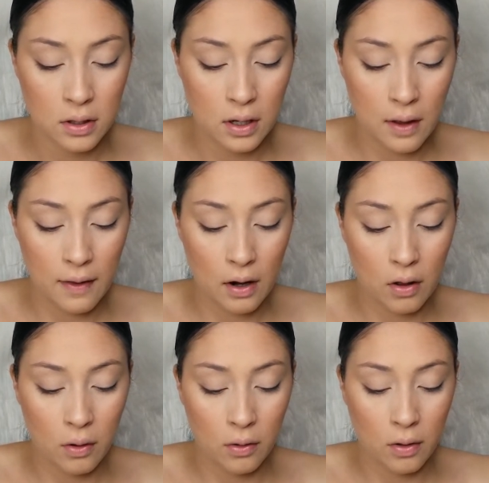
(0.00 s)
and then
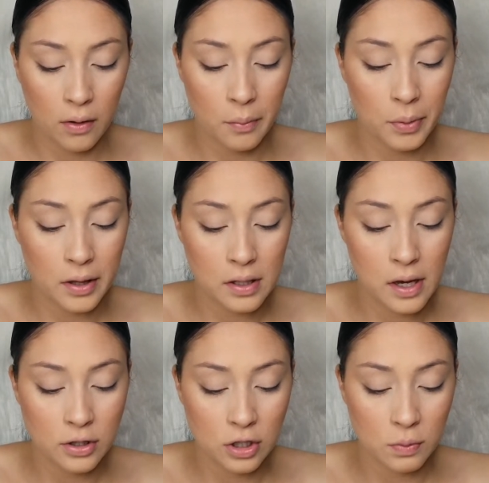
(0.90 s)
I'll complete the
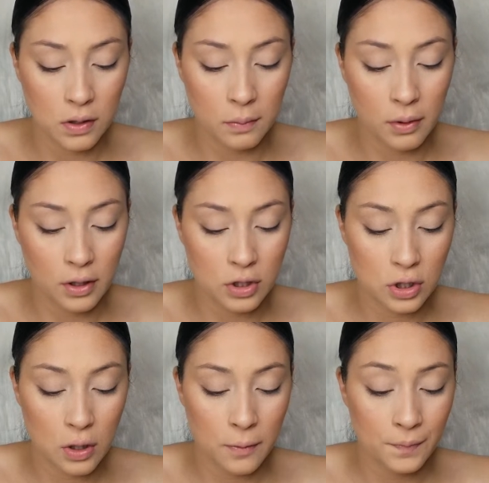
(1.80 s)
edges with a brush.
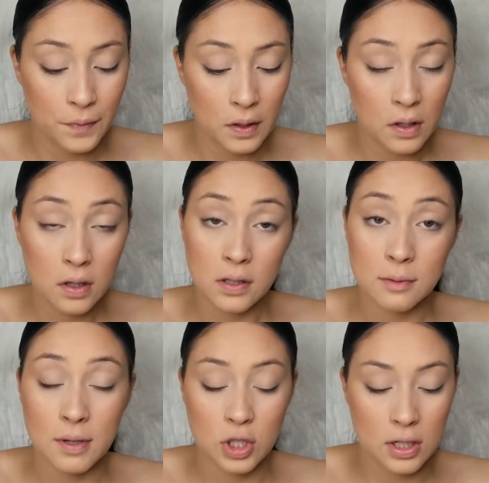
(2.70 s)
So it's
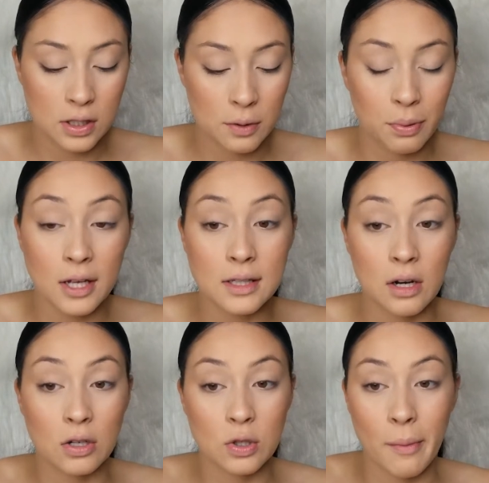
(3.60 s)
much easier. Plus it
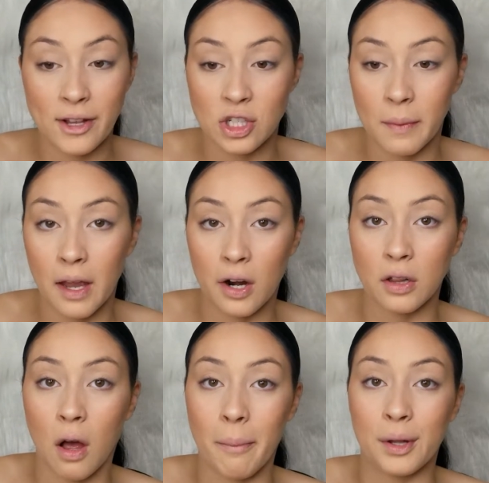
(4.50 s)
also matches my hair a
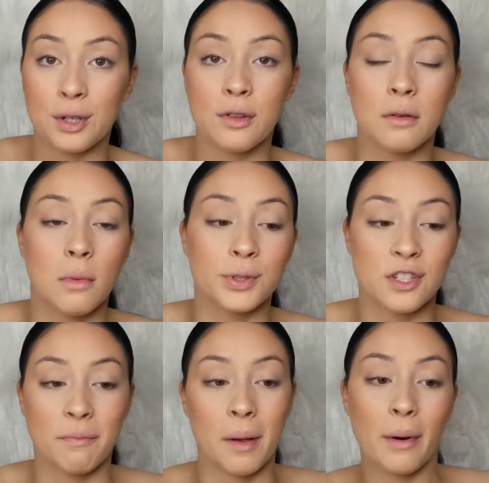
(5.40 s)
lot better than most
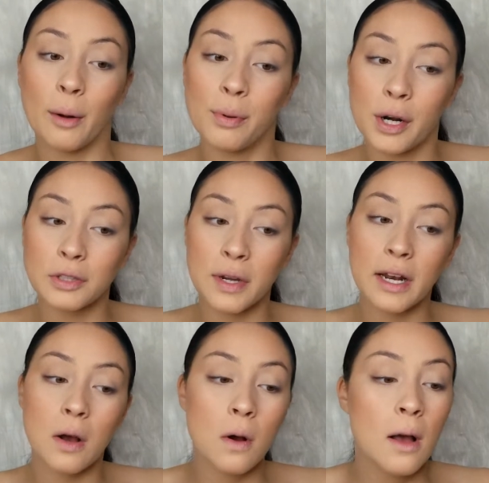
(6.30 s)
of my brow products right now,